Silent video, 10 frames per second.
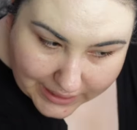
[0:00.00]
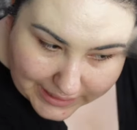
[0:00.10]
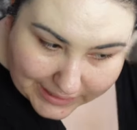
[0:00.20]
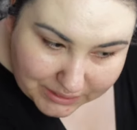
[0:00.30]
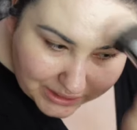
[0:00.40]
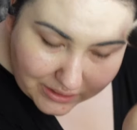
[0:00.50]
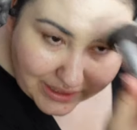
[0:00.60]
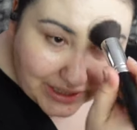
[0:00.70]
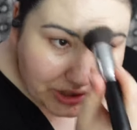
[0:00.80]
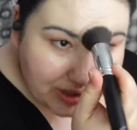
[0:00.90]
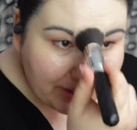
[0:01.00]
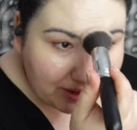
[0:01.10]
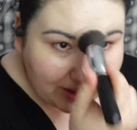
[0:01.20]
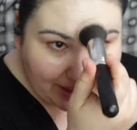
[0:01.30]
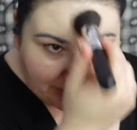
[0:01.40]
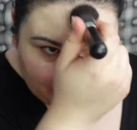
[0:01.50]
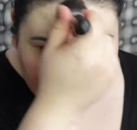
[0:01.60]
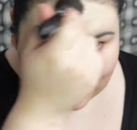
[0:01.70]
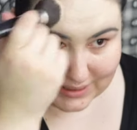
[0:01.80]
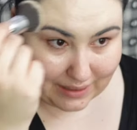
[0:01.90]
And I'm a little anxious about that just
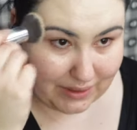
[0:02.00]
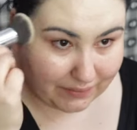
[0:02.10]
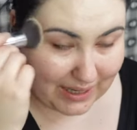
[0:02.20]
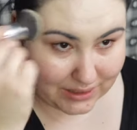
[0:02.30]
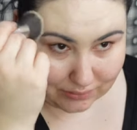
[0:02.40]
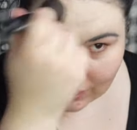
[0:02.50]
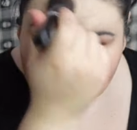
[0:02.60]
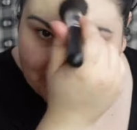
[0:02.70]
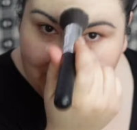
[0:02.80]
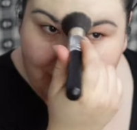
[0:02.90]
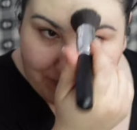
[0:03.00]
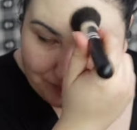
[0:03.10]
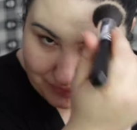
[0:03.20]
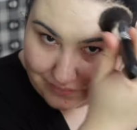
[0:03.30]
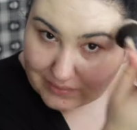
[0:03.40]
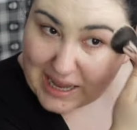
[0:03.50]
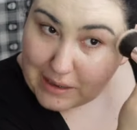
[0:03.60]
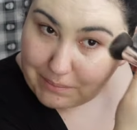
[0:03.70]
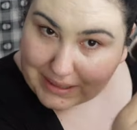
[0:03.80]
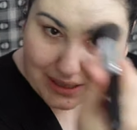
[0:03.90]
because I've never had to run
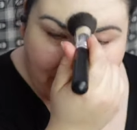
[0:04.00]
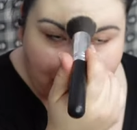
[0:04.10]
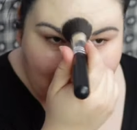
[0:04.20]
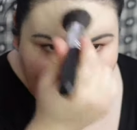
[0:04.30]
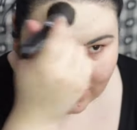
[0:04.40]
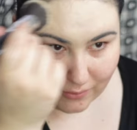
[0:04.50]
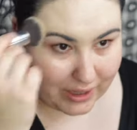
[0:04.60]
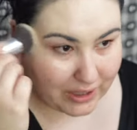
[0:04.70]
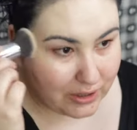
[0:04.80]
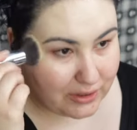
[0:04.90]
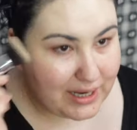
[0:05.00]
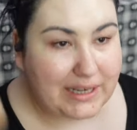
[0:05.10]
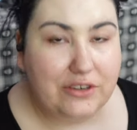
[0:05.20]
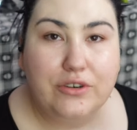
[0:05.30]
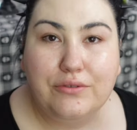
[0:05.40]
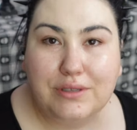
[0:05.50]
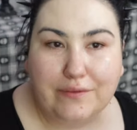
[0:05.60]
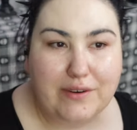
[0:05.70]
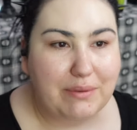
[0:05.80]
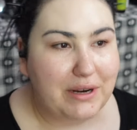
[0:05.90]
that big of a meeting where, you got to introduce
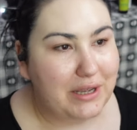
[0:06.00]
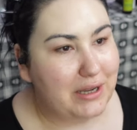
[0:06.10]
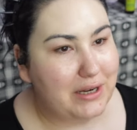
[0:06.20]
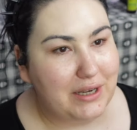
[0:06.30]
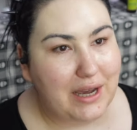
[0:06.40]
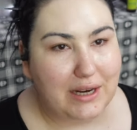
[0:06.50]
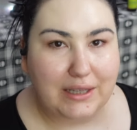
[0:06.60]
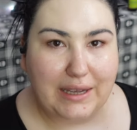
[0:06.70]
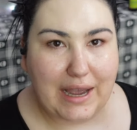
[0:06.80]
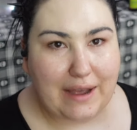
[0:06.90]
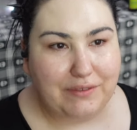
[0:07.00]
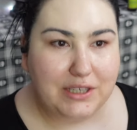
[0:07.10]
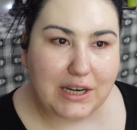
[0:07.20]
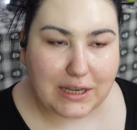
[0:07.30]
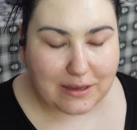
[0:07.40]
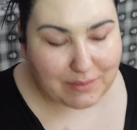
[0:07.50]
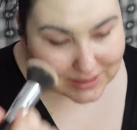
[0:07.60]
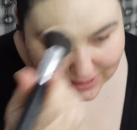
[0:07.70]
everybody and you got to have the documents